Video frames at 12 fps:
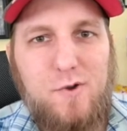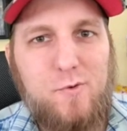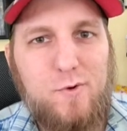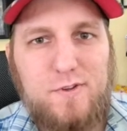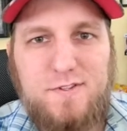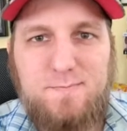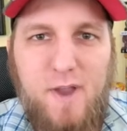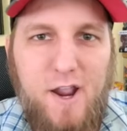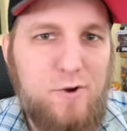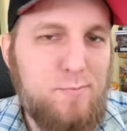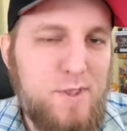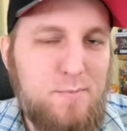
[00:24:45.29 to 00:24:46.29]
or
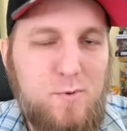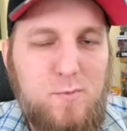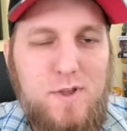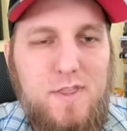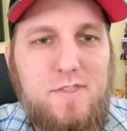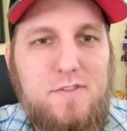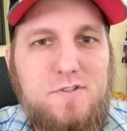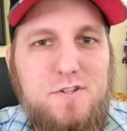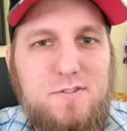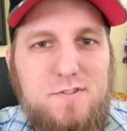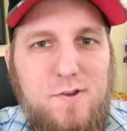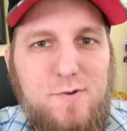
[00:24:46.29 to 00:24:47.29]
inspire people with,
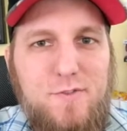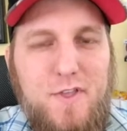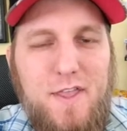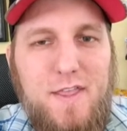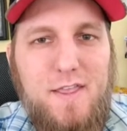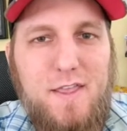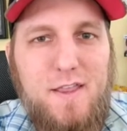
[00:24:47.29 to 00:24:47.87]
just know that